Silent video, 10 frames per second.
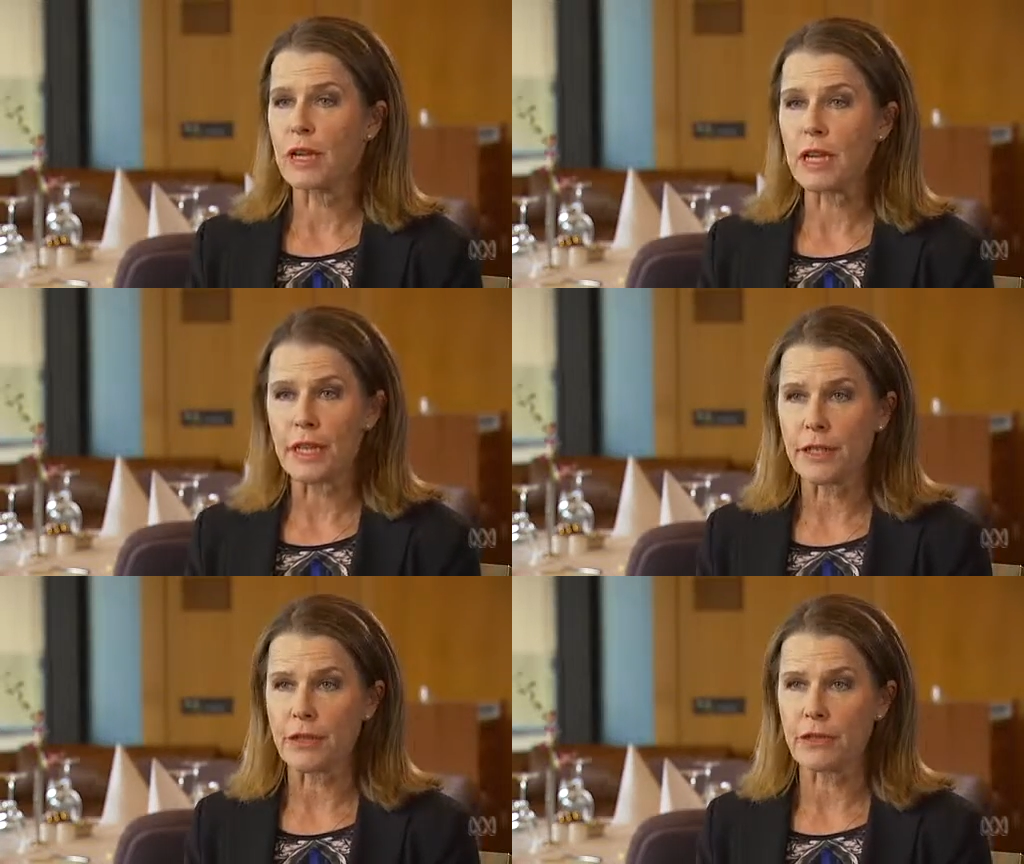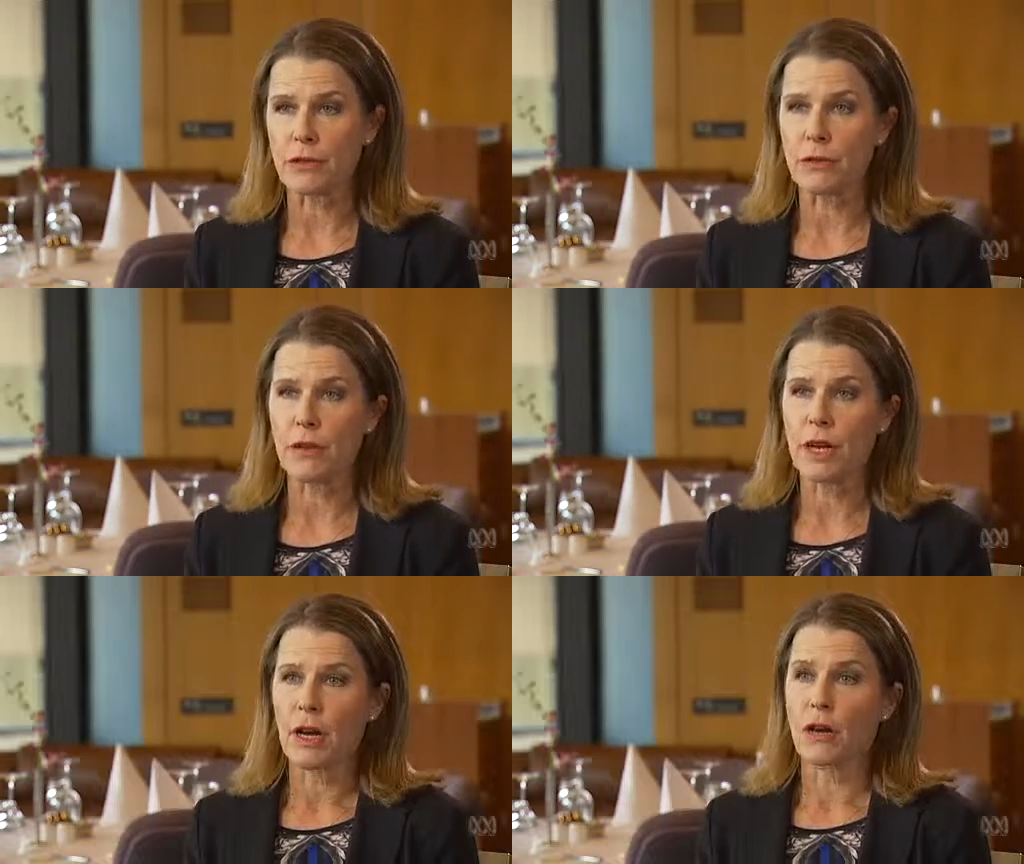lead
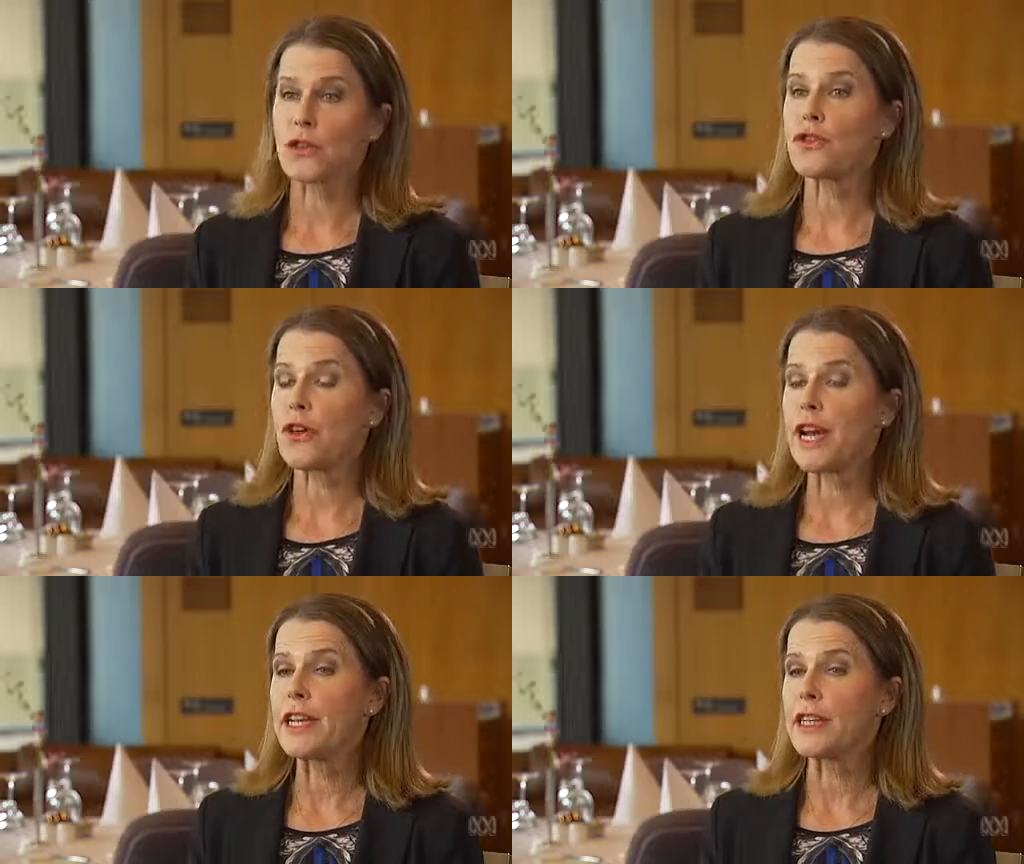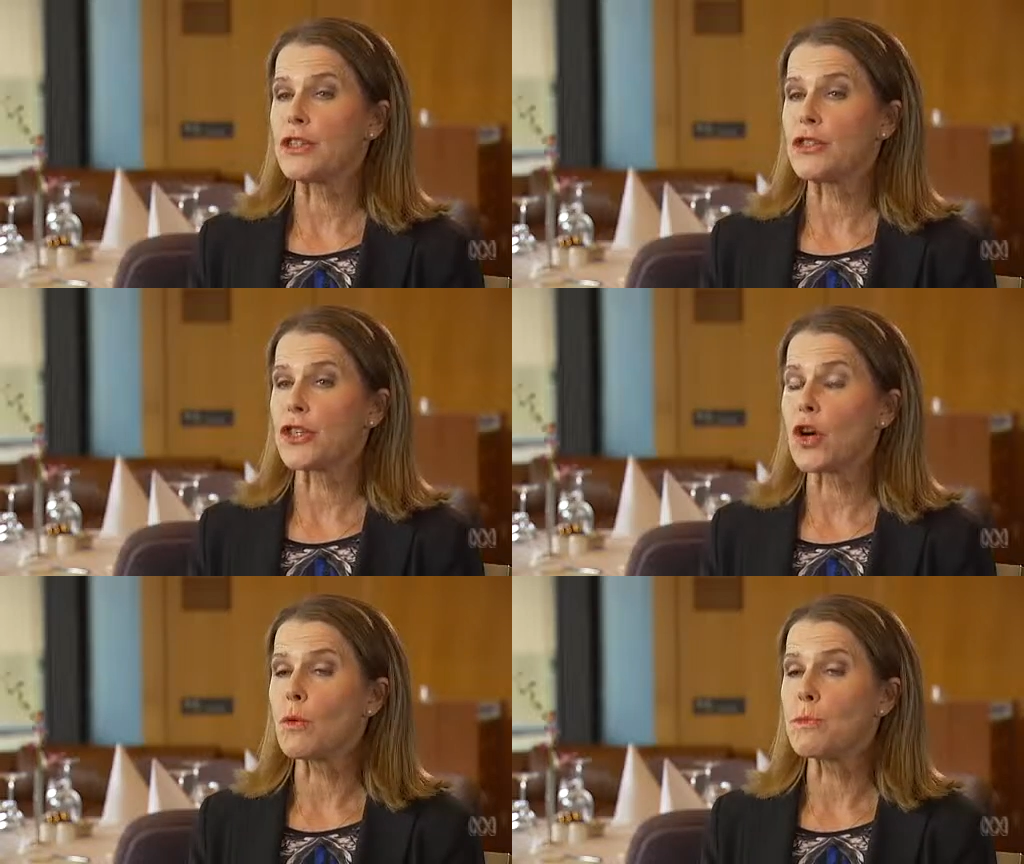to Australian
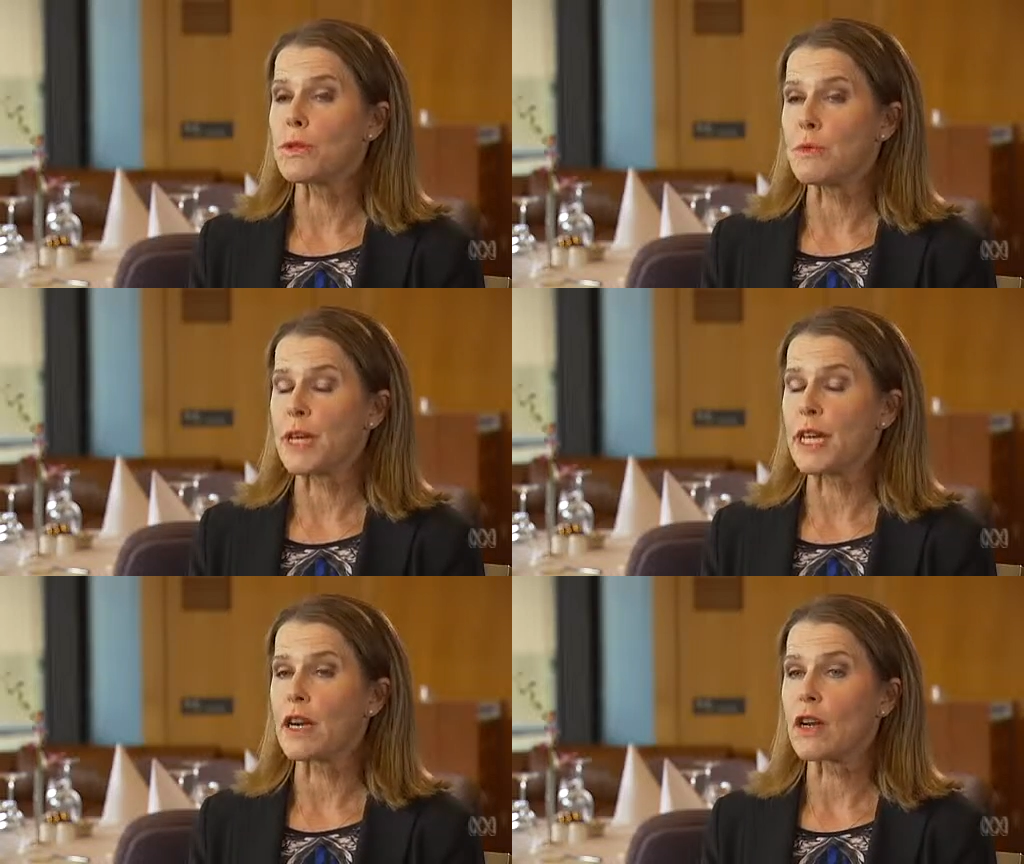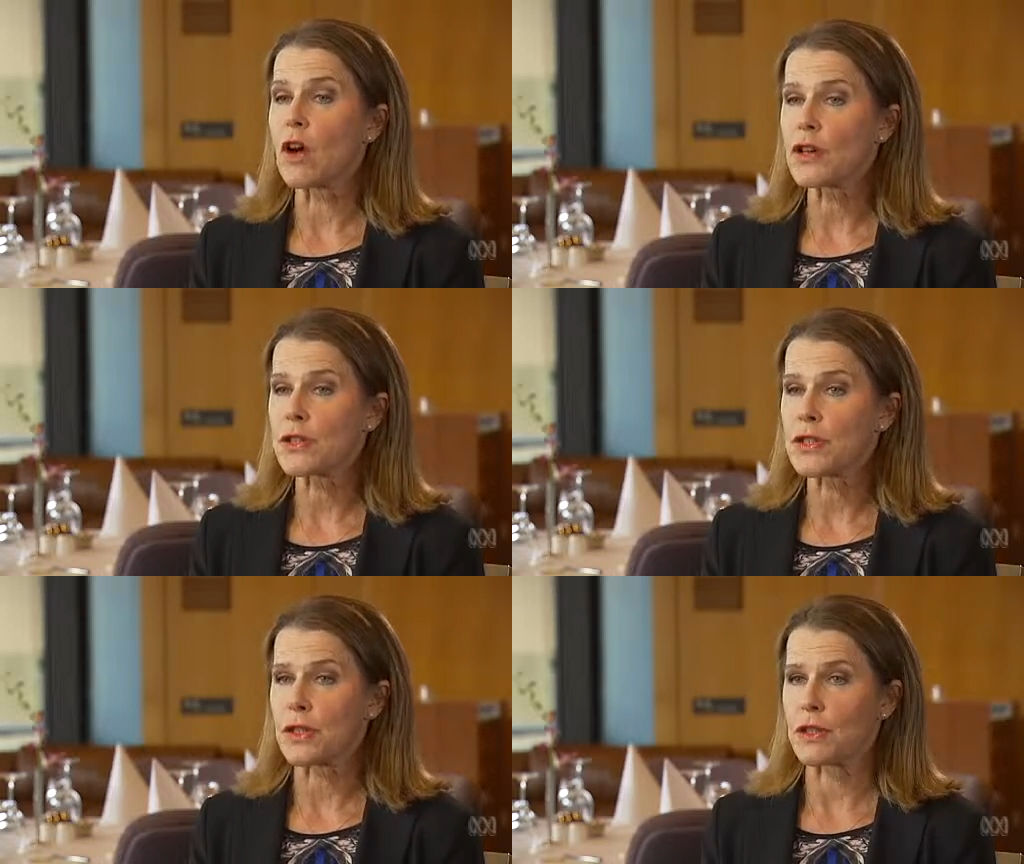jobs being
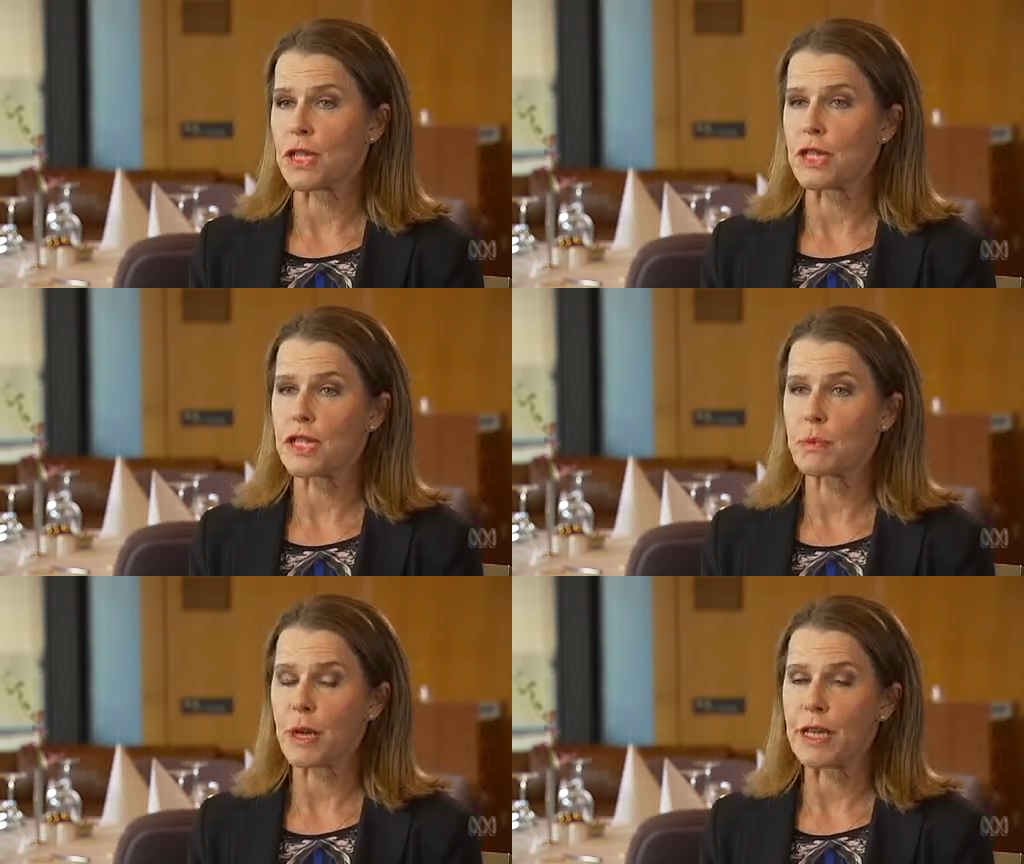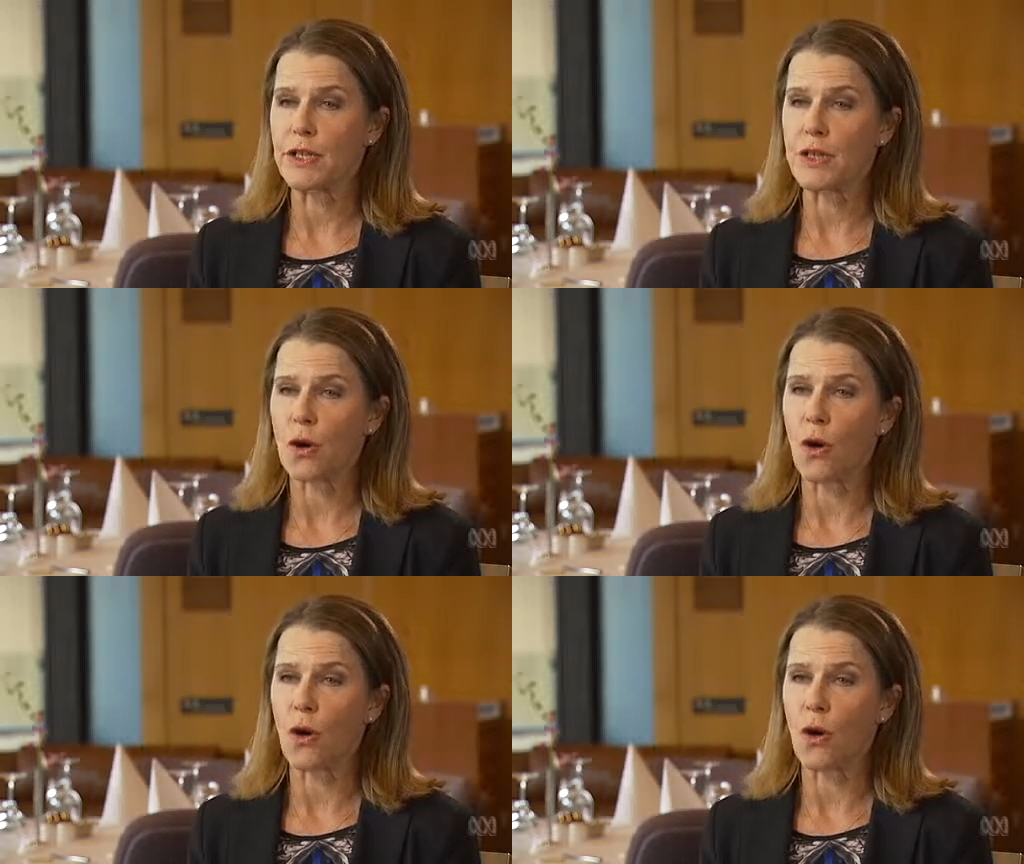lost at the expense